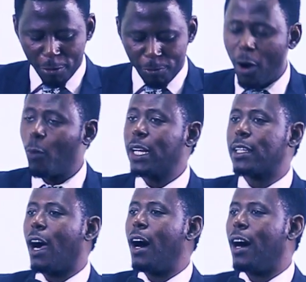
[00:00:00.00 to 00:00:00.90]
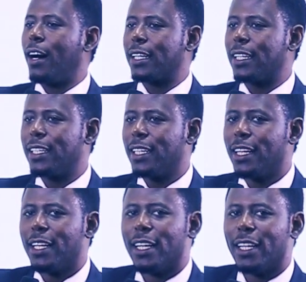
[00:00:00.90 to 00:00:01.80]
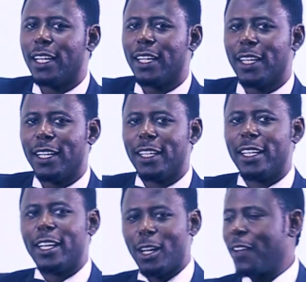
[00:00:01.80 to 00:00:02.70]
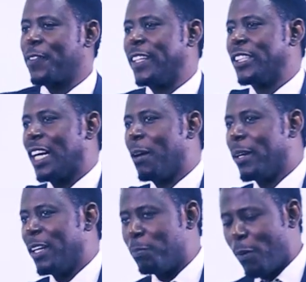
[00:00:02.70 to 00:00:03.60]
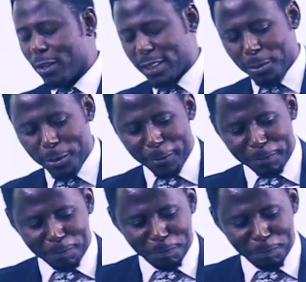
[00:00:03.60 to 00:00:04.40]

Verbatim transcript: For with God, nothing shall be impossible.